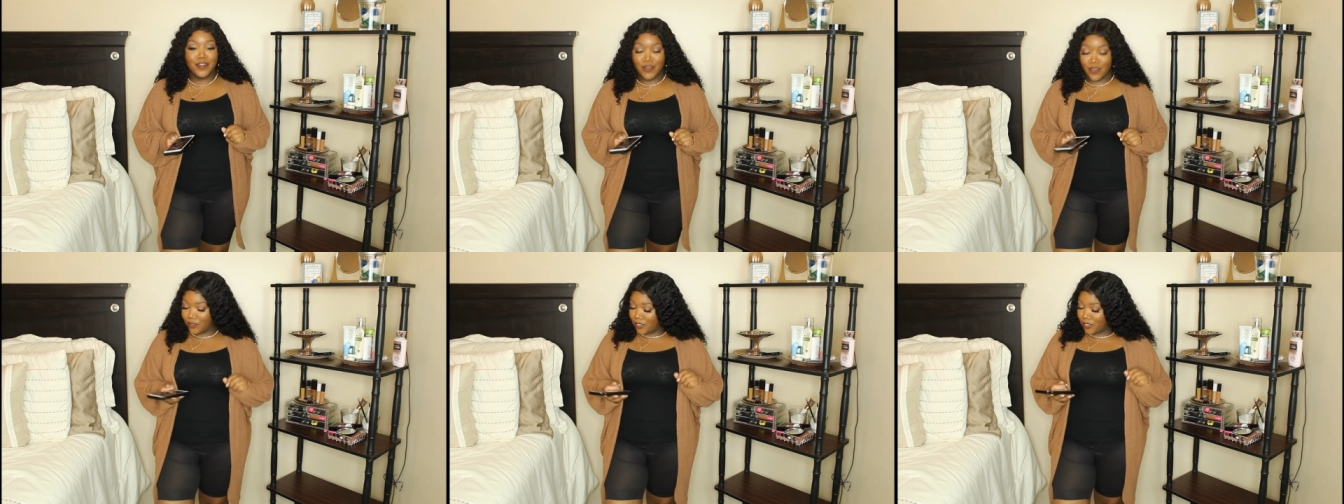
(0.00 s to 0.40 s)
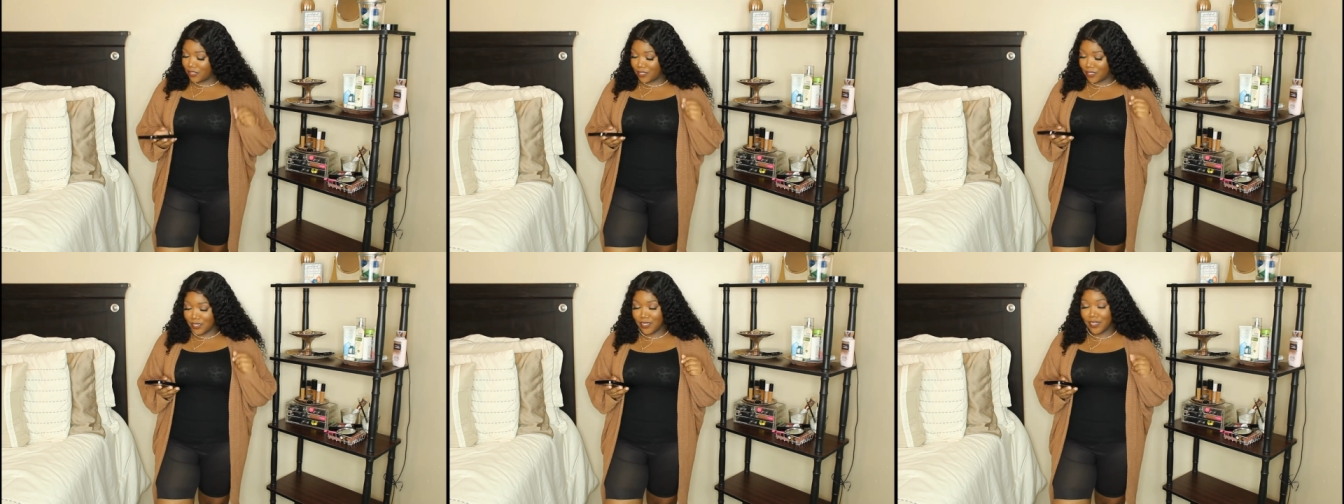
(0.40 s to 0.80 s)
know this
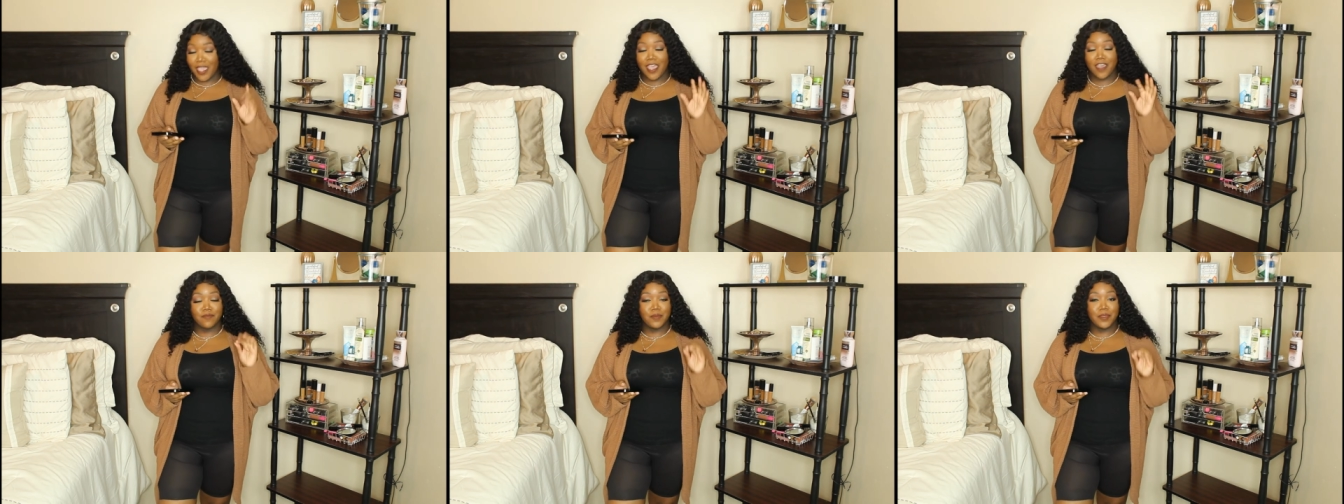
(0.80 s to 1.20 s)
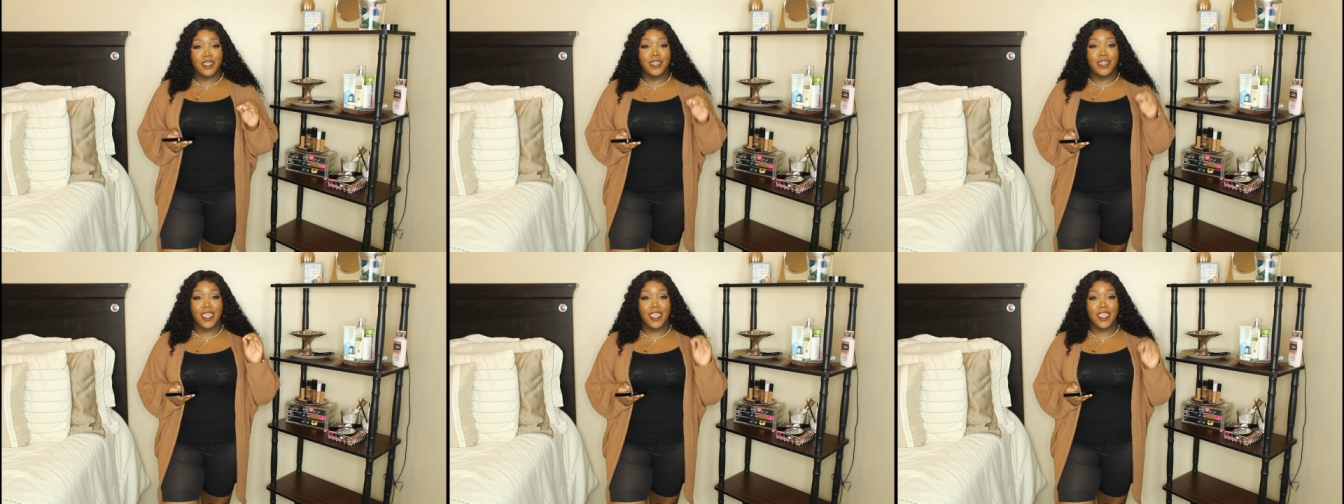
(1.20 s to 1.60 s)
couldn't have
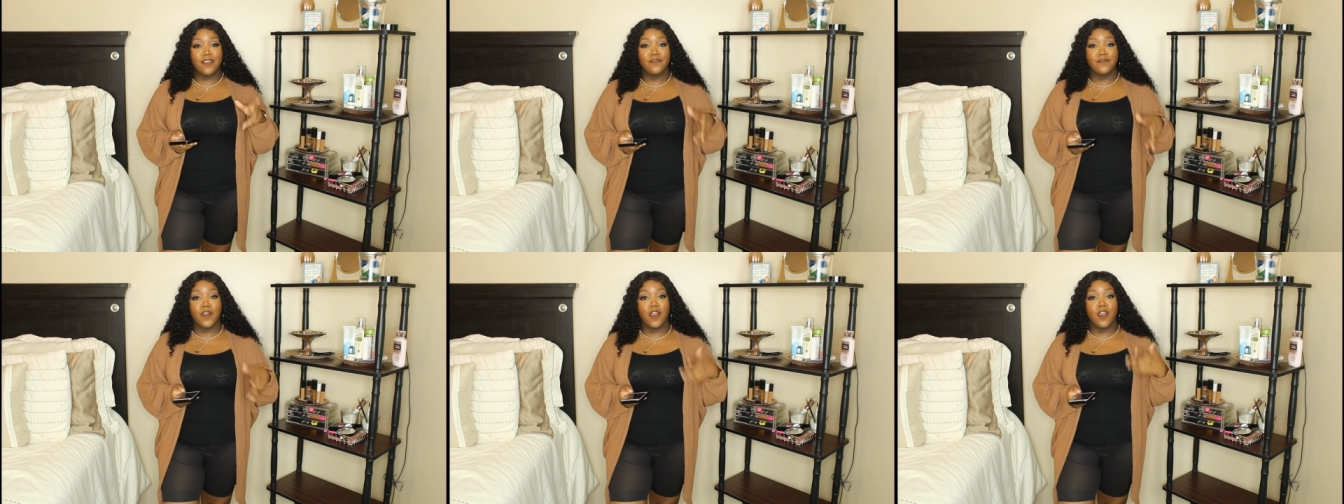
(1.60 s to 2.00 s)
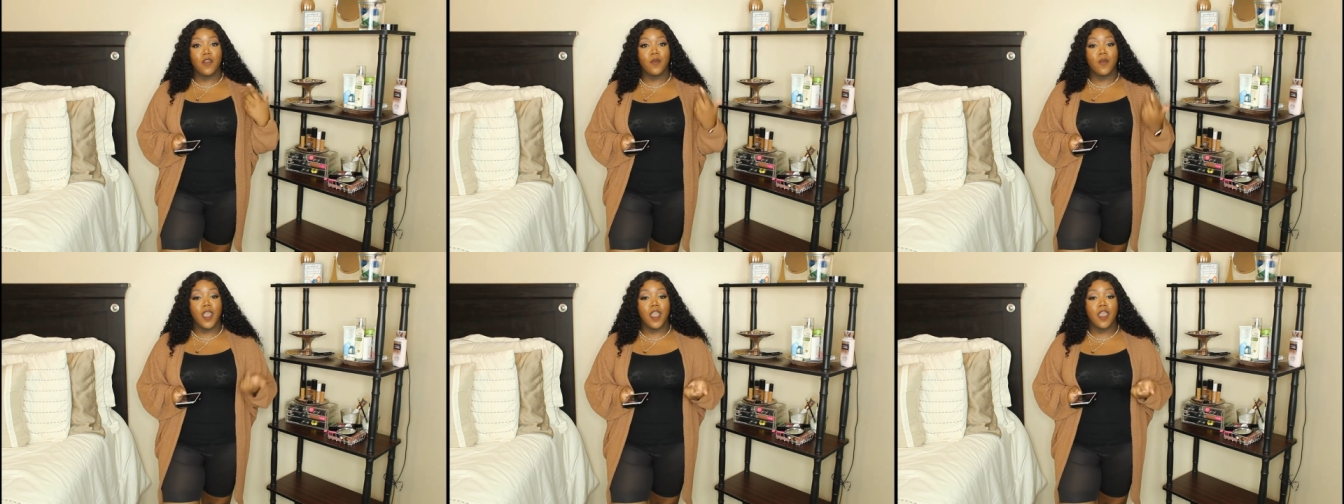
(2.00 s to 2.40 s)
been a fall
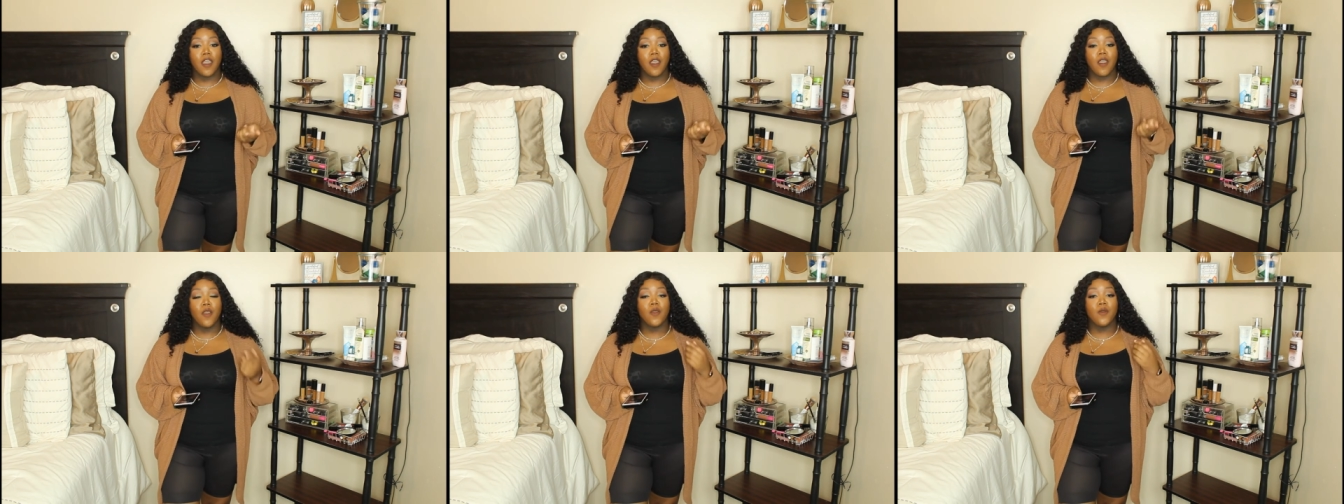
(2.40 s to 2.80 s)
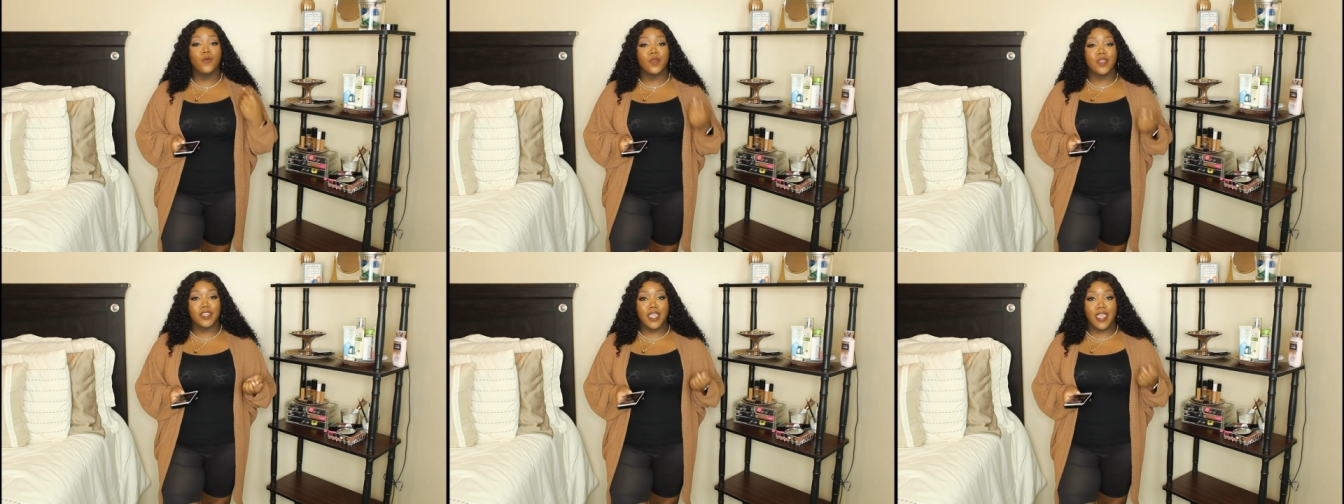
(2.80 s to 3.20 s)
haul
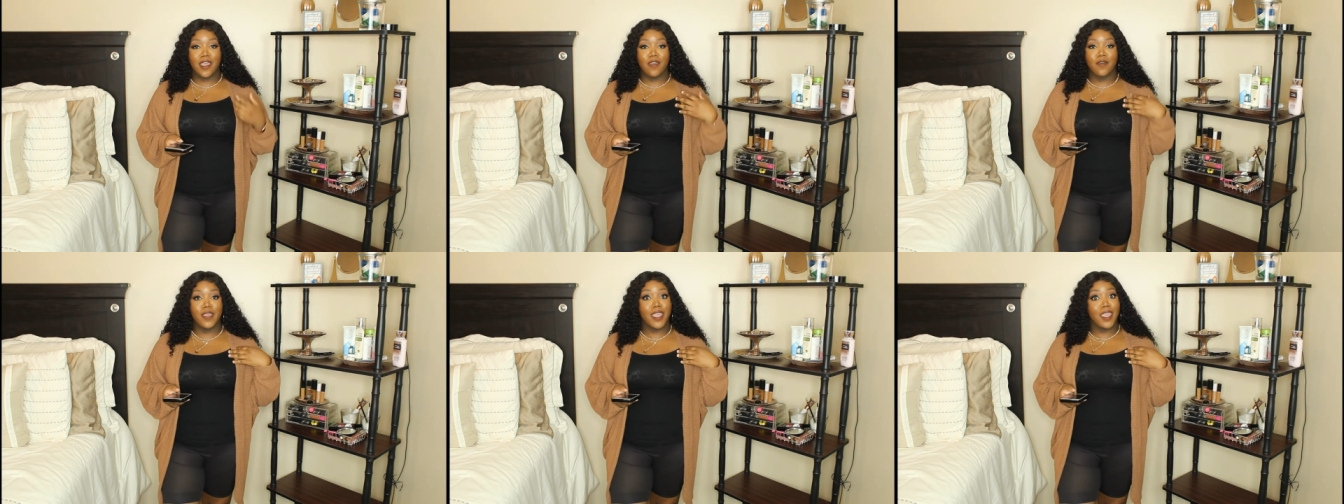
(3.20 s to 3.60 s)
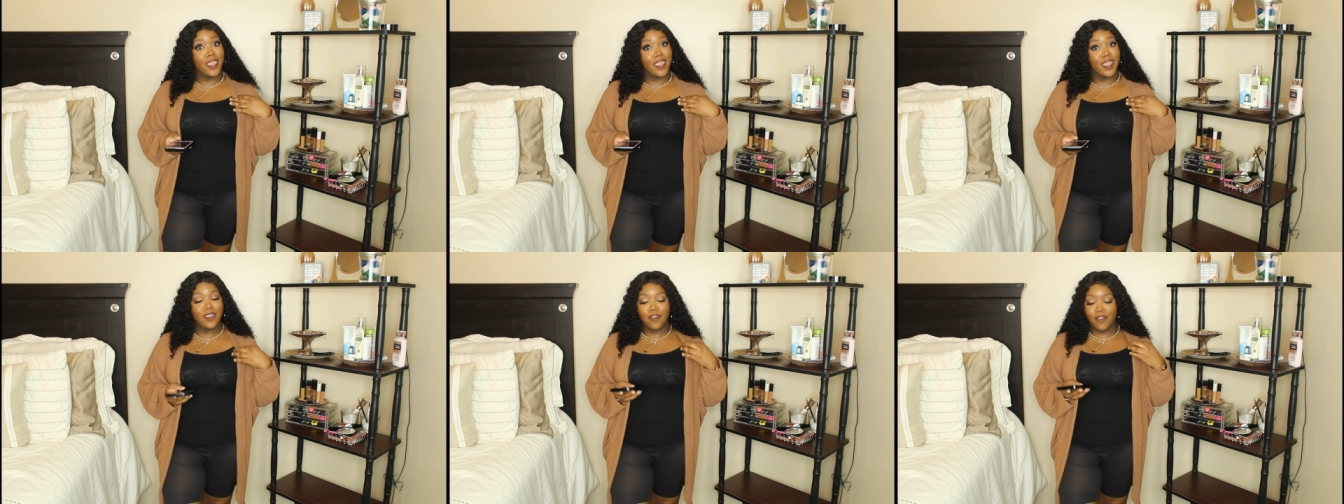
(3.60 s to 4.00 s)
without
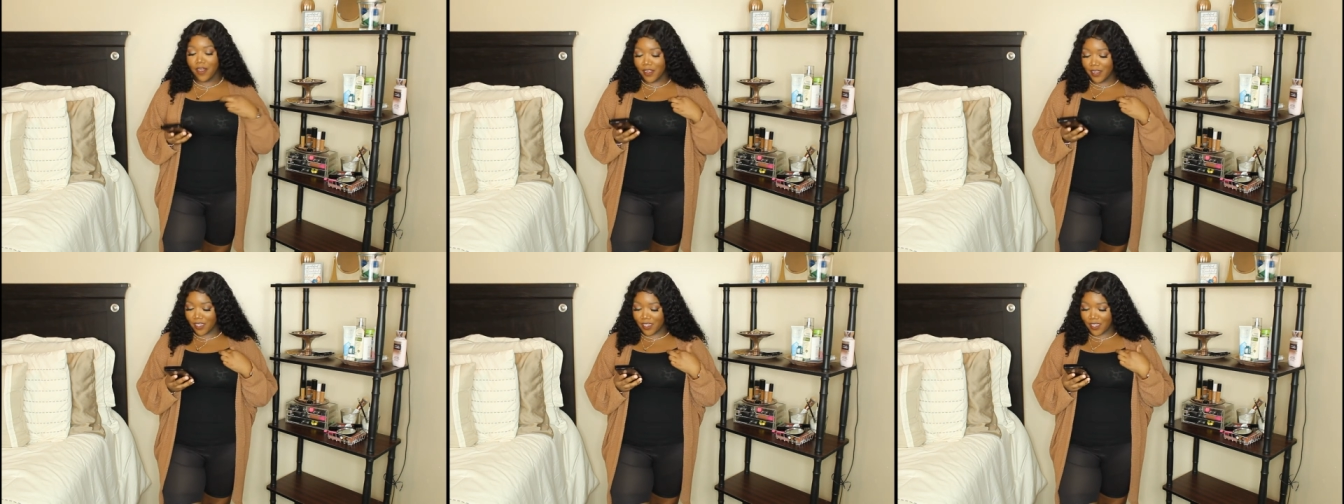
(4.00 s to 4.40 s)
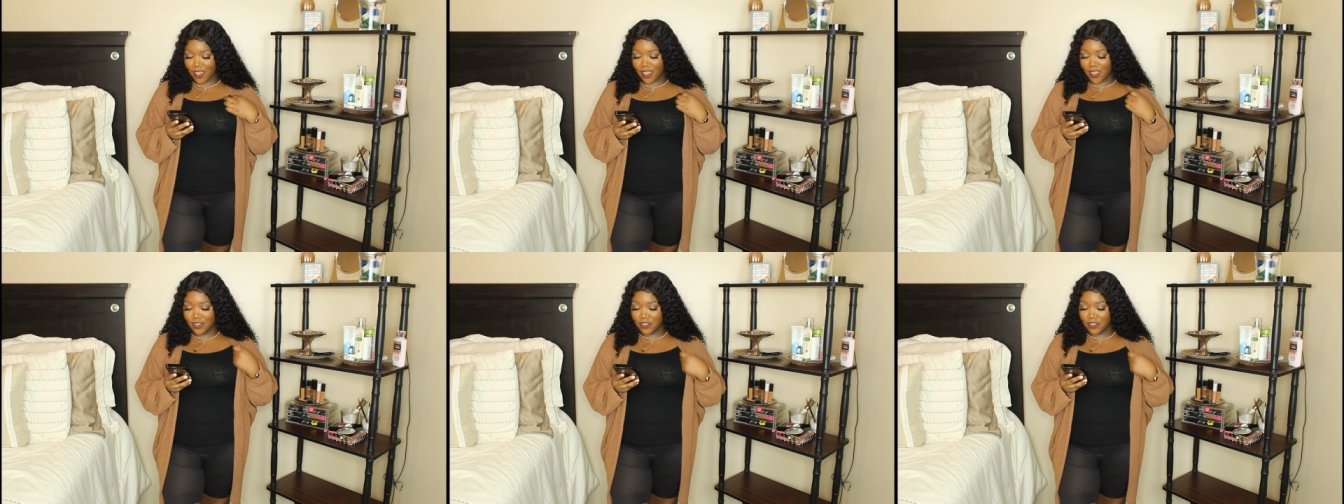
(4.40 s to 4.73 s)
a cardigan.